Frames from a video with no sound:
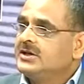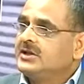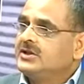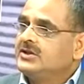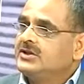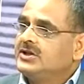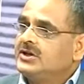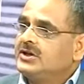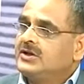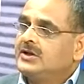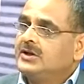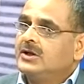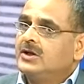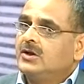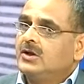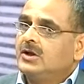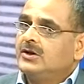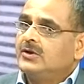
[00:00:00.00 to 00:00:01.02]
the
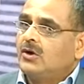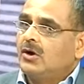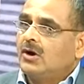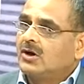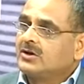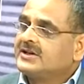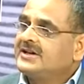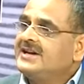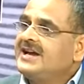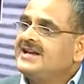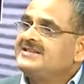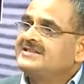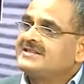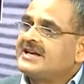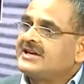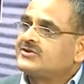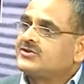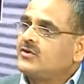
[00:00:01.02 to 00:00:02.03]
organized
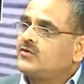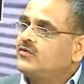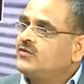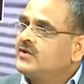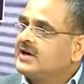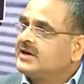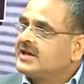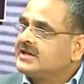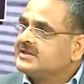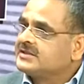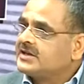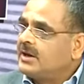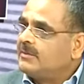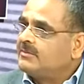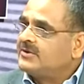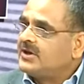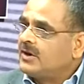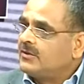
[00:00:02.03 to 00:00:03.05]
sector of work has
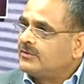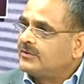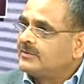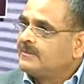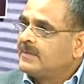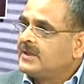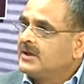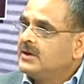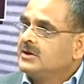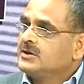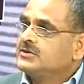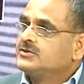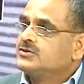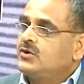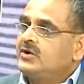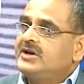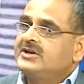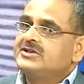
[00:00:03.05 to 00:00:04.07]
come down.
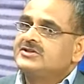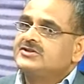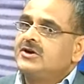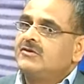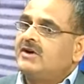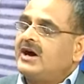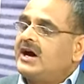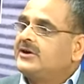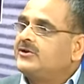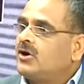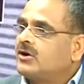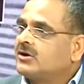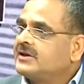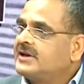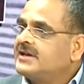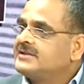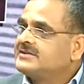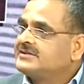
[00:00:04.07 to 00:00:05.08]
So it is now
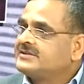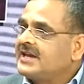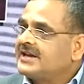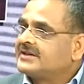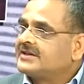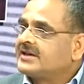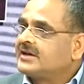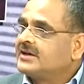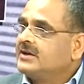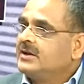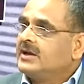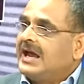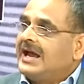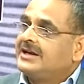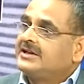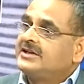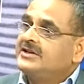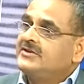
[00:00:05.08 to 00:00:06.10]
unorganized sector,
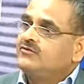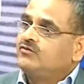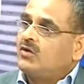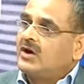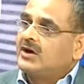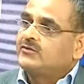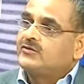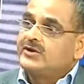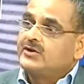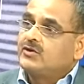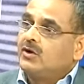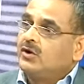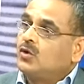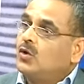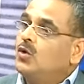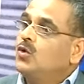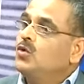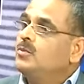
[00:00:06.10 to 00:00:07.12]
at least what we call
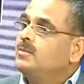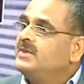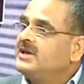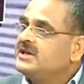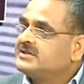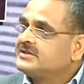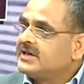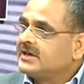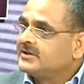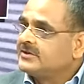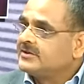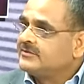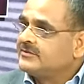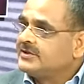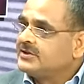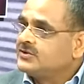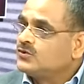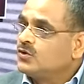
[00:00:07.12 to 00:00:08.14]
home-based
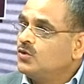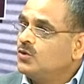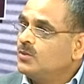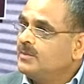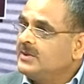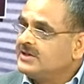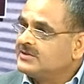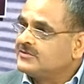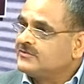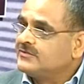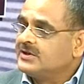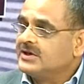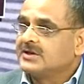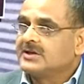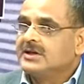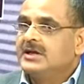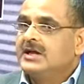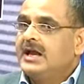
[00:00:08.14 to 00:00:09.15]
activities, home-based work.
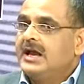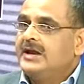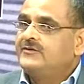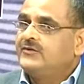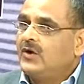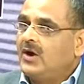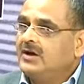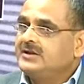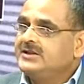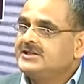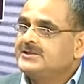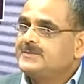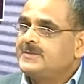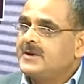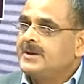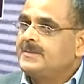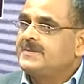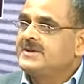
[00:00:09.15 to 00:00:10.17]
And for this
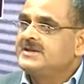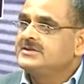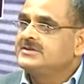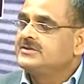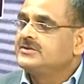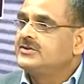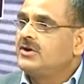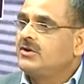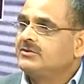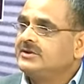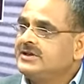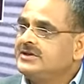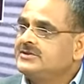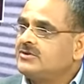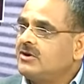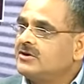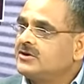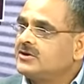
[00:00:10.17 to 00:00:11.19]
purpose, now these
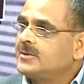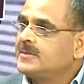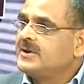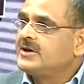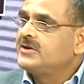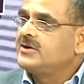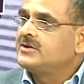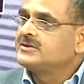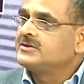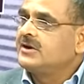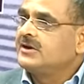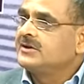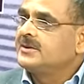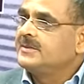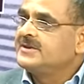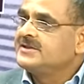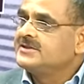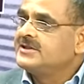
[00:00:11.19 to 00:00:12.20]
entrepreneurs or the
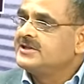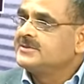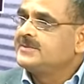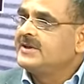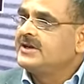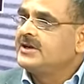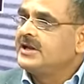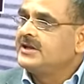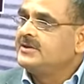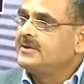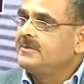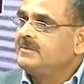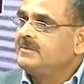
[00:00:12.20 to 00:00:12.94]
businessmen and the